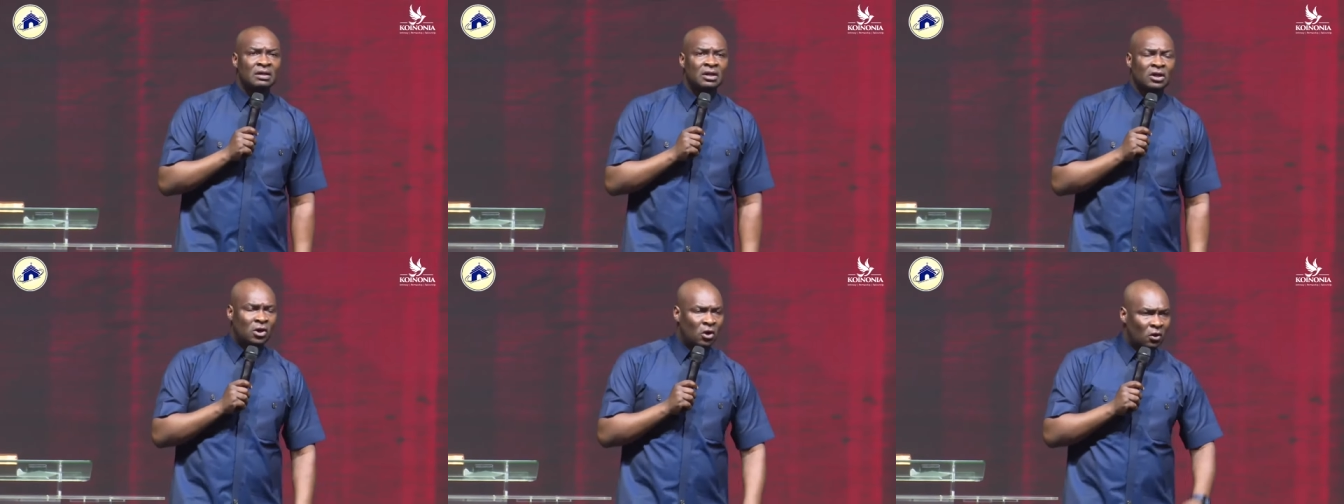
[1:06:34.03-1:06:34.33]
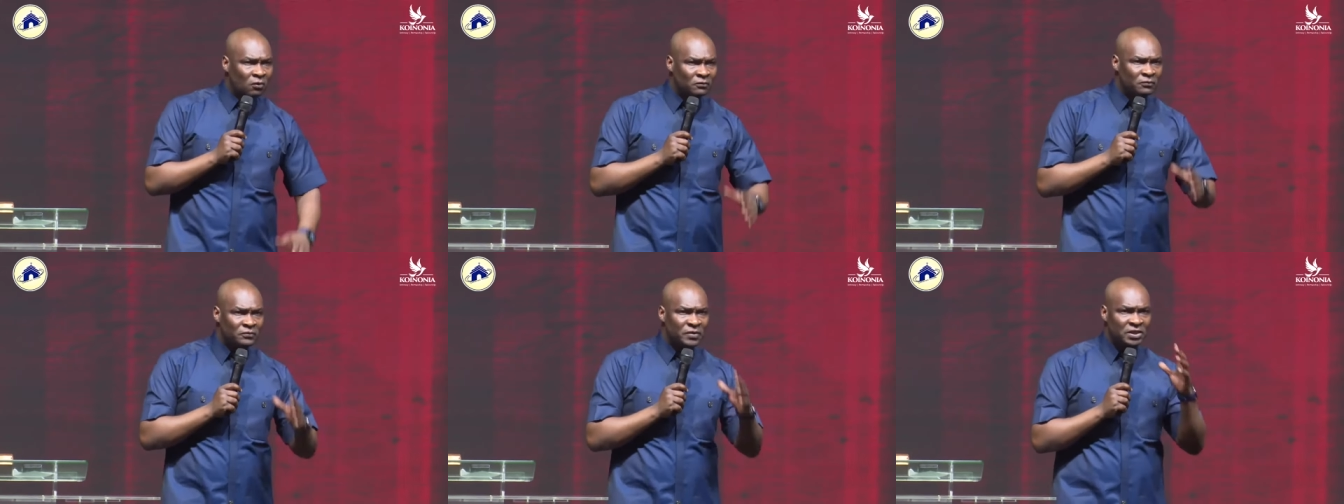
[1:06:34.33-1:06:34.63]

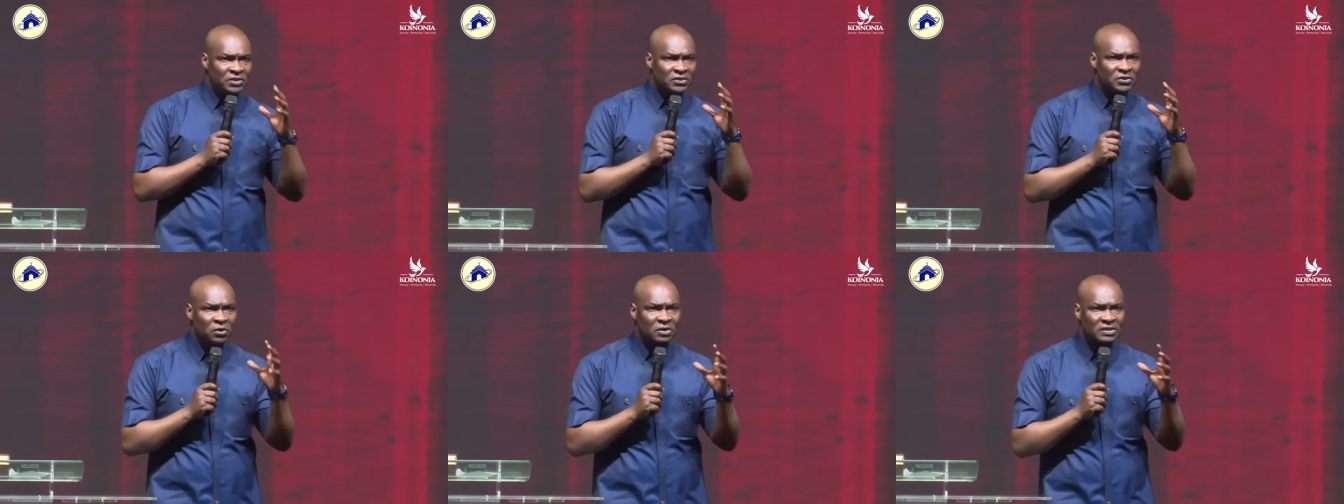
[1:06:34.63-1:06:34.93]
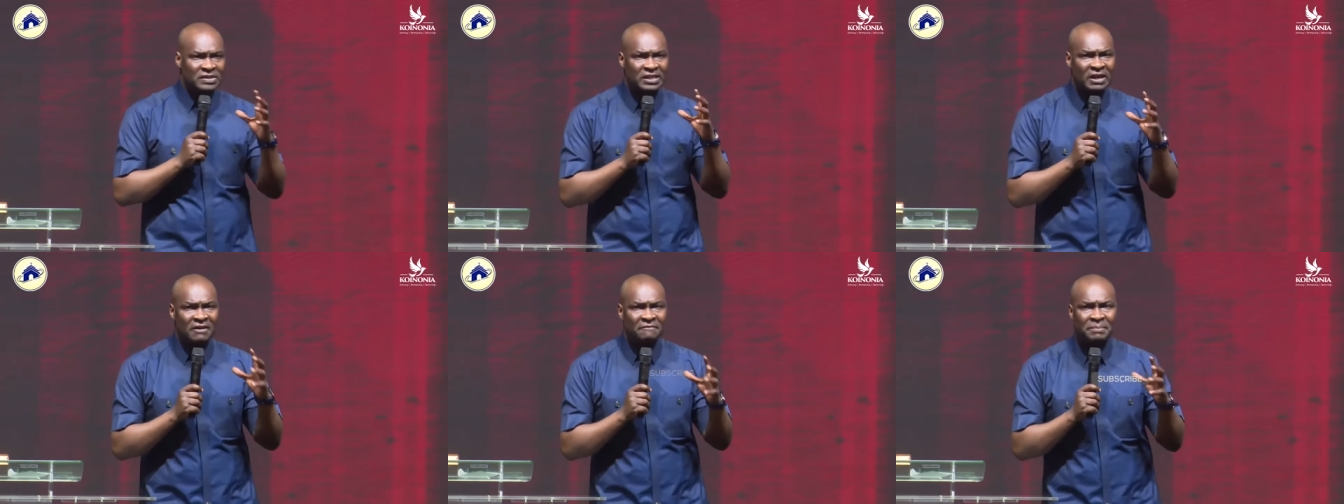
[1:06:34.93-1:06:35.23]
Convince
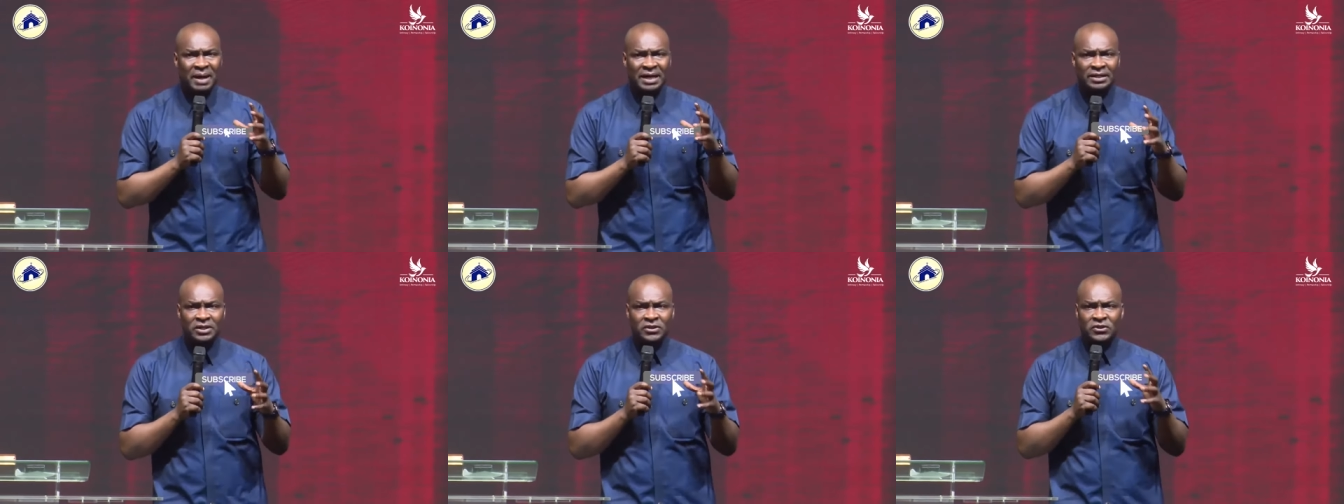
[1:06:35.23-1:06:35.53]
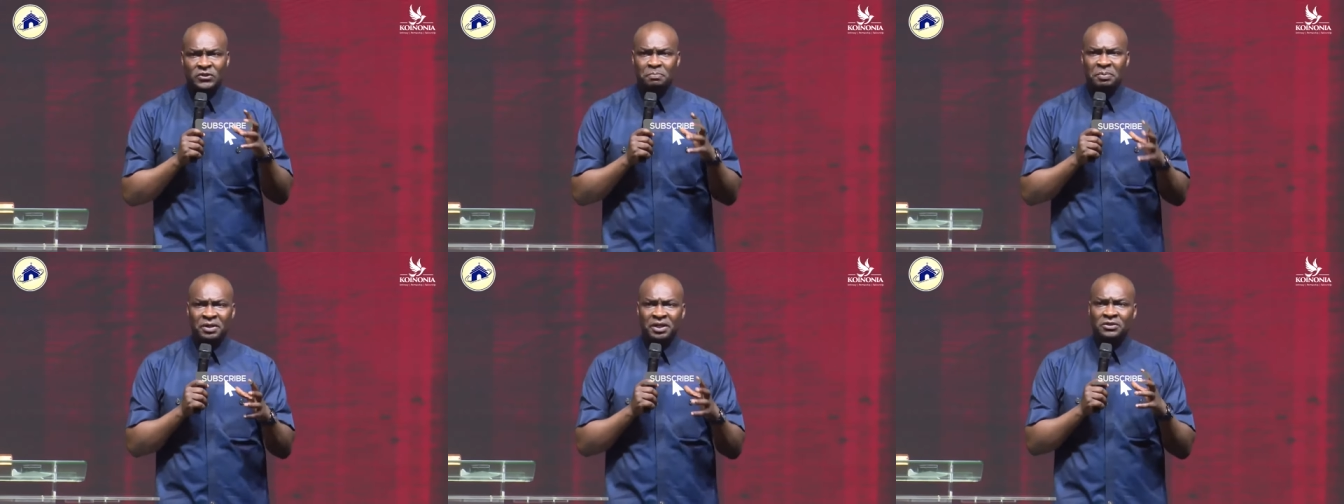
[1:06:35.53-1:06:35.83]
yourself by the
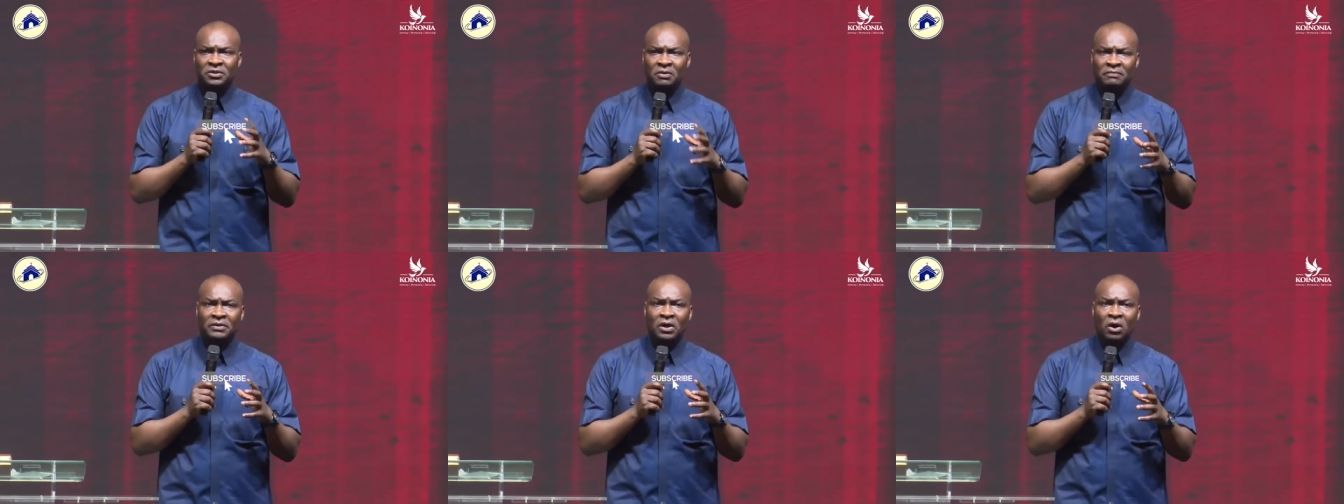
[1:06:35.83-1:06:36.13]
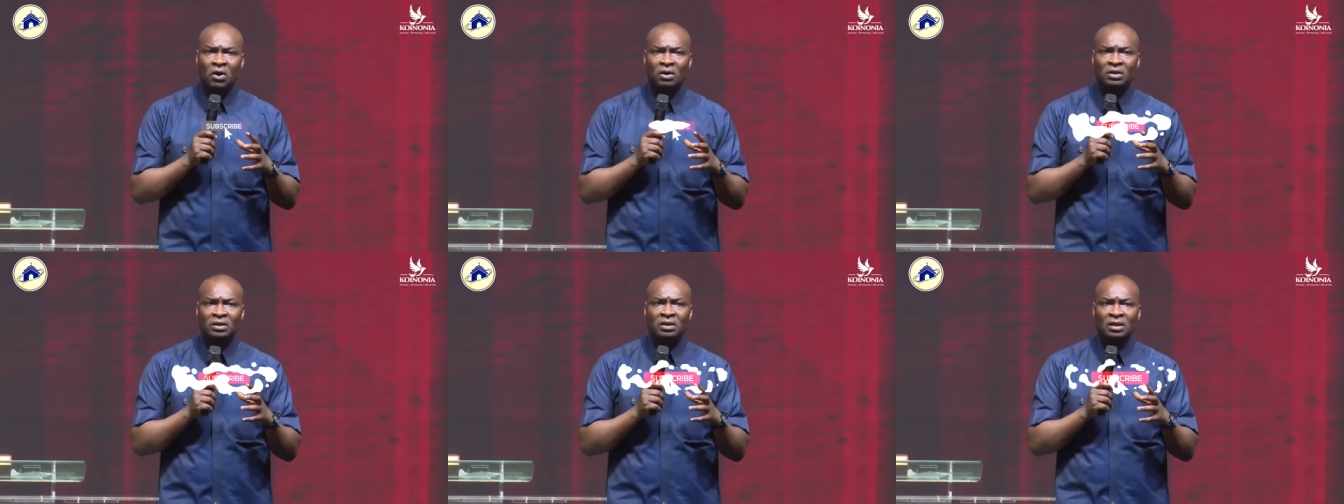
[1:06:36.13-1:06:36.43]
Spirit of
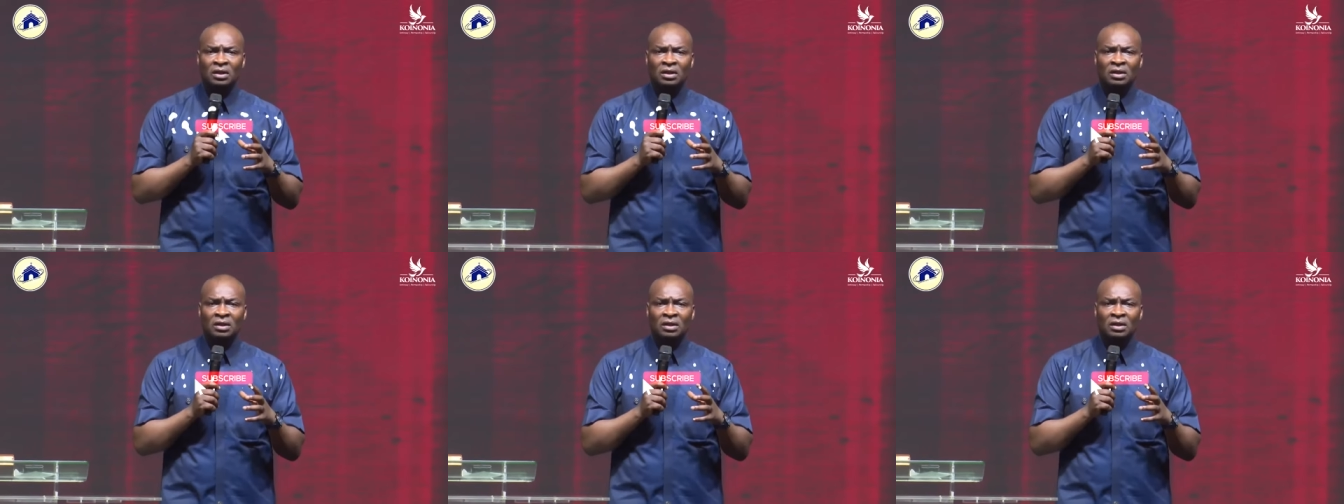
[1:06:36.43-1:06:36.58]
God.